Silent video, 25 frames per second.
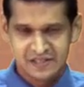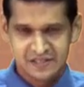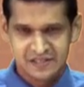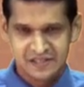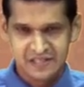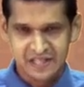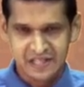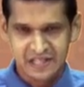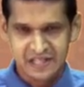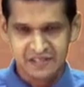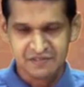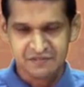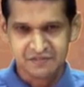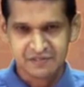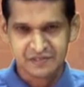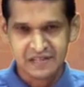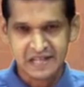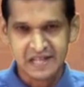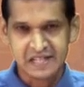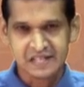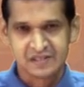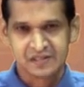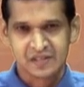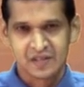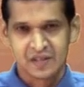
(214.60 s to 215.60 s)
chief
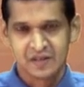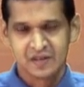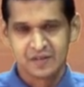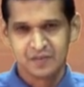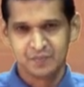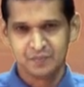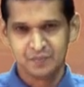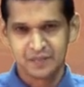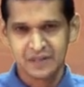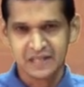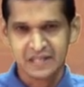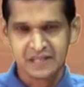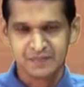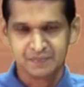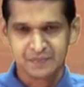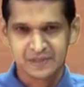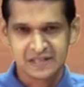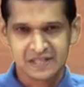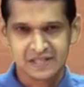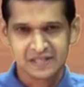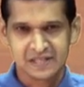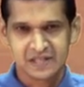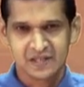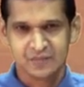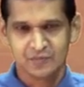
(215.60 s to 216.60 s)
guest,
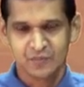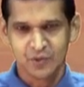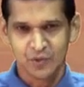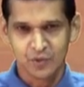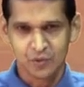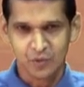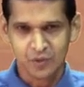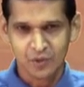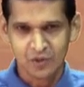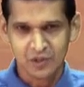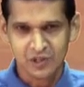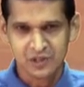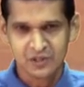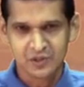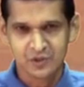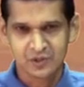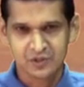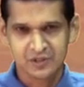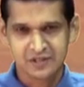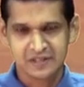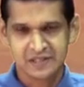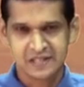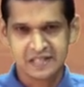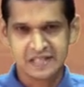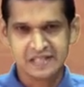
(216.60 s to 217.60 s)
purpose, all
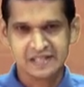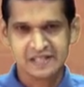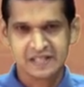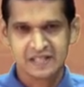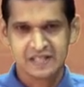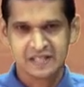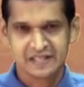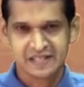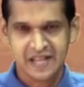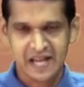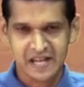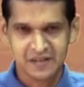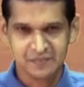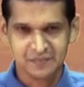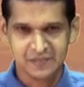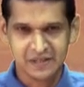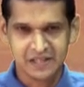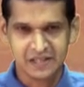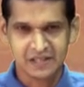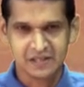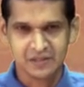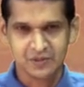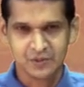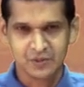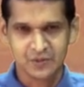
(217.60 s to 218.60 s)
those things can
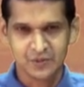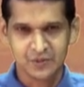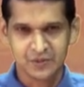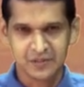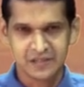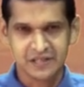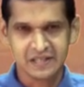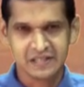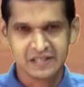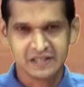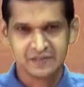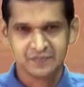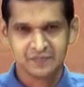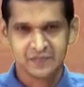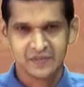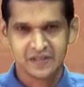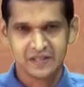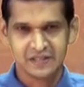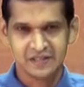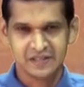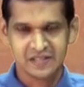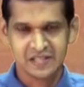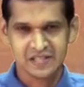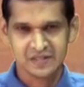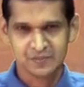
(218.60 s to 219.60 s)
be included
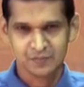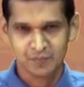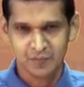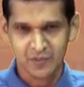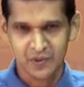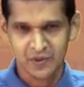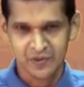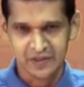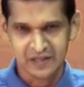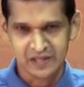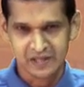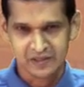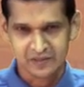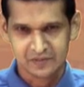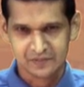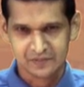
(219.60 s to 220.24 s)
in this body.